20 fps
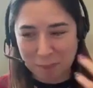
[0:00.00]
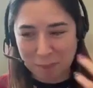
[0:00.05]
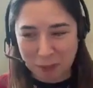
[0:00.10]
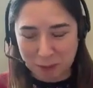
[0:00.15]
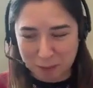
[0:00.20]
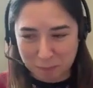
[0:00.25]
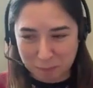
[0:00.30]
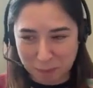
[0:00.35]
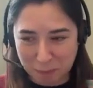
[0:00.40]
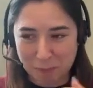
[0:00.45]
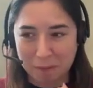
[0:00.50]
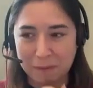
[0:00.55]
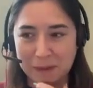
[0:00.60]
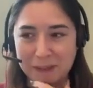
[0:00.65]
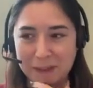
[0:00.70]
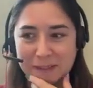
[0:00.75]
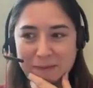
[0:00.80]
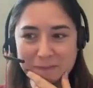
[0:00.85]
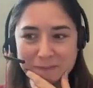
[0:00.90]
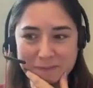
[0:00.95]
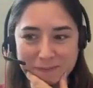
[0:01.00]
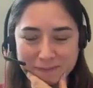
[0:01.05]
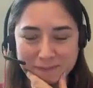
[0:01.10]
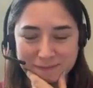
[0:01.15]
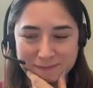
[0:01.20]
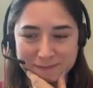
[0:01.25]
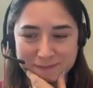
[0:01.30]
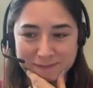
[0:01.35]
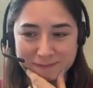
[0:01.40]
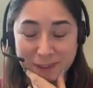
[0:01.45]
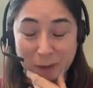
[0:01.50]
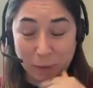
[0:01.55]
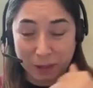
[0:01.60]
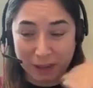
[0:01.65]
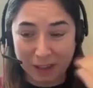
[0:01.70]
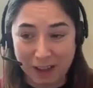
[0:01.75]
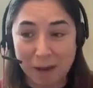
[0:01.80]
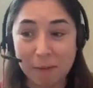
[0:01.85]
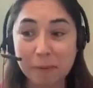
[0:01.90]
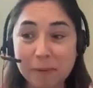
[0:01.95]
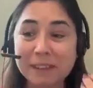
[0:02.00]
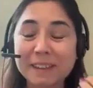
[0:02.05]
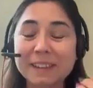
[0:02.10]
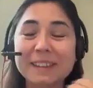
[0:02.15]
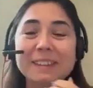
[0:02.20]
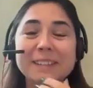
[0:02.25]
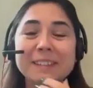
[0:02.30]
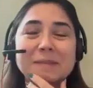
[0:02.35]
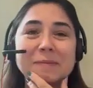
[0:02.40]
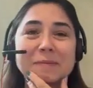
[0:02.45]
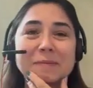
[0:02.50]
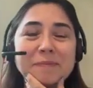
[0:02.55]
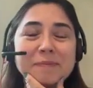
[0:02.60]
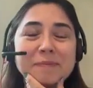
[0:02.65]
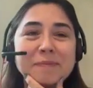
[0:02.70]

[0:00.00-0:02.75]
because probably it will happen again.